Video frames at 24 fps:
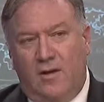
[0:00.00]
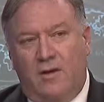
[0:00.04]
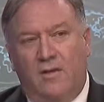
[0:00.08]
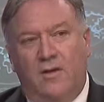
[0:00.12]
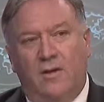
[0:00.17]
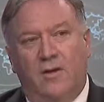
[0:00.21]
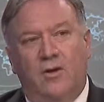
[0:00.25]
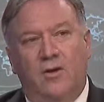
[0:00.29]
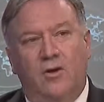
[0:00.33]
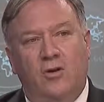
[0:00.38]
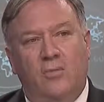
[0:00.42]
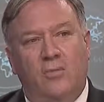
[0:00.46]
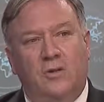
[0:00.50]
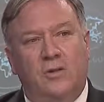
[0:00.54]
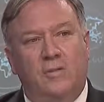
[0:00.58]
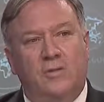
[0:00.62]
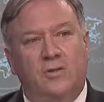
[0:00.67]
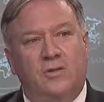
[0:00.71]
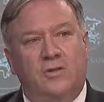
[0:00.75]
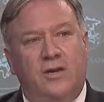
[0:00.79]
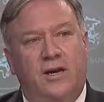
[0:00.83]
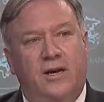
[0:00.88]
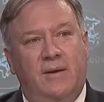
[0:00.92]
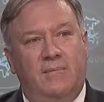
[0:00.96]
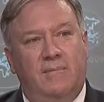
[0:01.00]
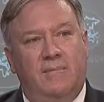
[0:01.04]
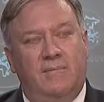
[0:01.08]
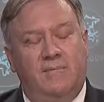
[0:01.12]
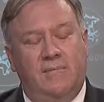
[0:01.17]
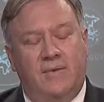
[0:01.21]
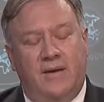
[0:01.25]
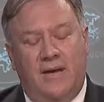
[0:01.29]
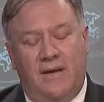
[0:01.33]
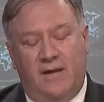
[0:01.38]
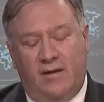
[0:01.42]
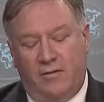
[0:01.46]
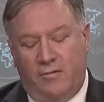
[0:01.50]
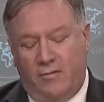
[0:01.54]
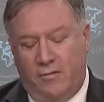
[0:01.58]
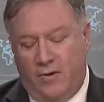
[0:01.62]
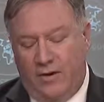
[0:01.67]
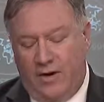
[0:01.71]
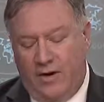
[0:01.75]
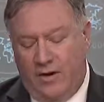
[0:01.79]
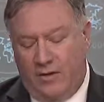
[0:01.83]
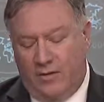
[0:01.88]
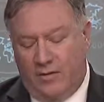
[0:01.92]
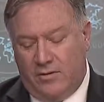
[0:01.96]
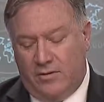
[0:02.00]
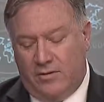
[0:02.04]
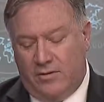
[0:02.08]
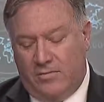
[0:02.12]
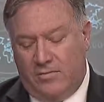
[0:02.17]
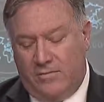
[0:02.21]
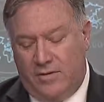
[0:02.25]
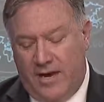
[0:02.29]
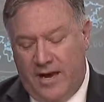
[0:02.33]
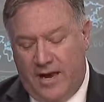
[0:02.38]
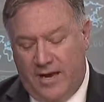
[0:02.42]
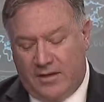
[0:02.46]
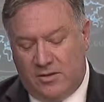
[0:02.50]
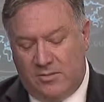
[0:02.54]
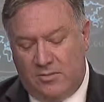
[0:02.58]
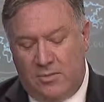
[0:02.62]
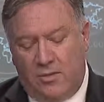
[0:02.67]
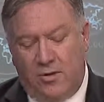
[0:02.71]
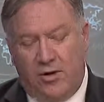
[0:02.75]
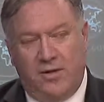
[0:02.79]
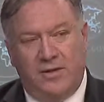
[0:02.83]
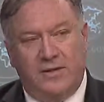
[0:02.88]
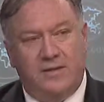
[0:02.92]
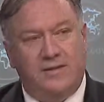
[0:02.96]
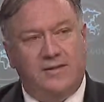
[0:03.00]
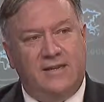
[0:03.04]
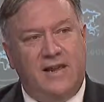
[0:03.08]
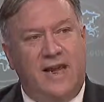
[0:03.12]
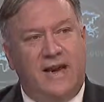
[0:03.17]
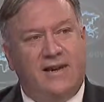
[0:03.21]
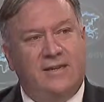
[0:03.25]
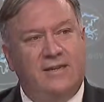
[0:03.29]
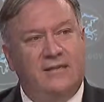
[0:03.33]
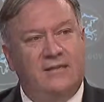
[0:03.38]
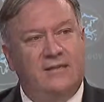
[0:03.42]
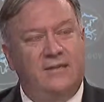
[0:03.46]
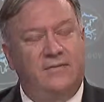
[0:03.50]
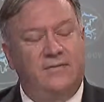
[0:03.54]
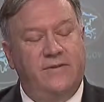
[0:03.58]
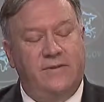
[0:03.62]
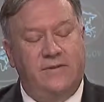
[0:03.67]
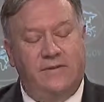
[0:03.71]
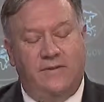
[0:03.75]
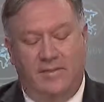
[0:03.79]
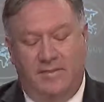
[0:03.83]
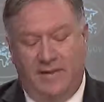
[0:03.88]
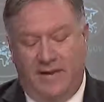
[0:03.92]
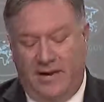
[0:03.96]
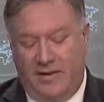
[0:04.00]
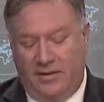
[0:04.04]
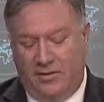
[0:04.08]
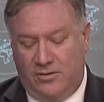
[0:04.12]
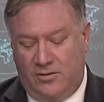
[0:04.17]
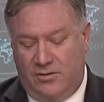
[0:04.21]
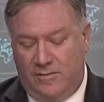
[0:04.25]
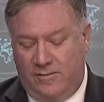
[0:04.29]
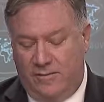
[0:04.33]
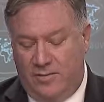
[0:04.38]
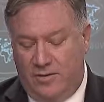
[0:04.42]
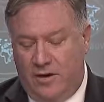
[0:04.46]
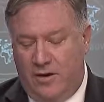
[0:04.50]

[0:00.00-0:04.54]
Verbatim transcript: The Cuban regime has for years exported its tactics of intimidation,